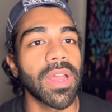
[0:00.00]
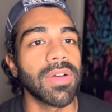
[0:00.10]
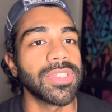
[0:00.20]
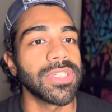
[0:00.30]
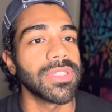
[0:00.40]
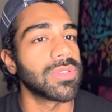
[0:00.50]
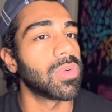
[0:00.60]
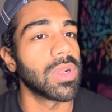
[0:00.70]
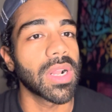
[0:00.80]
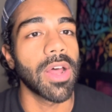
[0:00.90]
which is
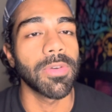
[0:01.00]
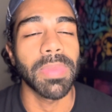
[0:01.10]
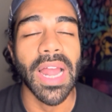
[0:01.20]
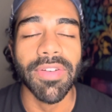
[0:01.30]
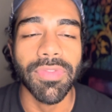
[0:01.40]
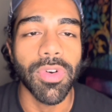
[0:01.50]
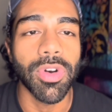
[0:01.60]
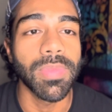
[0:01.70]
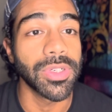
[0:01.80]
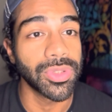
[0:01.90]
Google Cloud
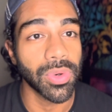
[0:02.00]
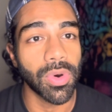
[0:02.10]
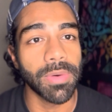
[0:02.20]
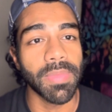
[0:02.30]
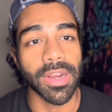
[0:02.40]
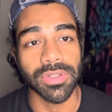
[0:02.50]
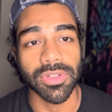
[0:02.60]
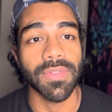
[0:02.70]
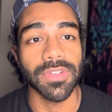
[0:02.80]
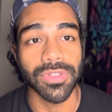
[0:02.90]
Platform, Azure,
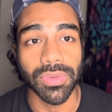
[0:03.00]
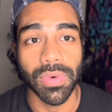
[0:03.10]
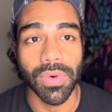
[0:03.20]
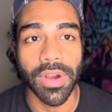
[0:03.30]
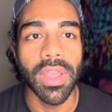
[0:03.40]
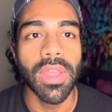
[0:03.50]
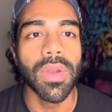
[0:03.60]
Microsoft Azure,